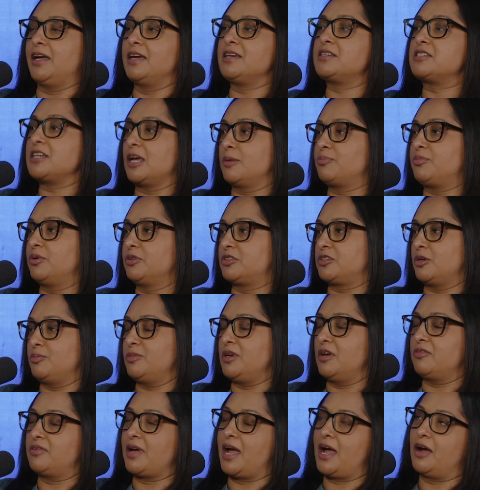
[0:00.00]
example to
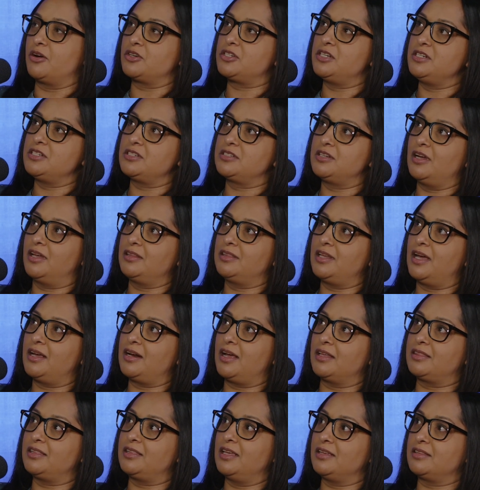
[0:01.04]
me of how she's done
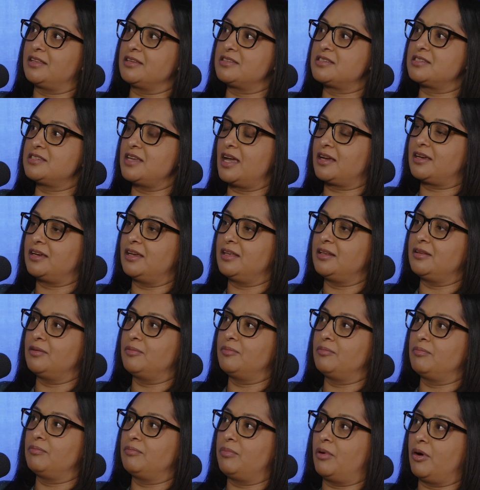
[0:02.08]
that. I think the second
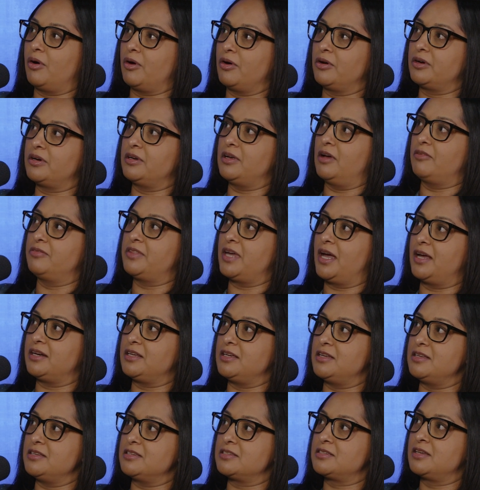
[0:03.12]
part of that
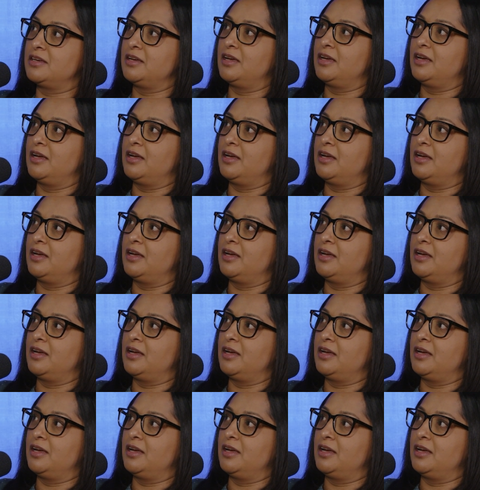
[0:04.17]
is,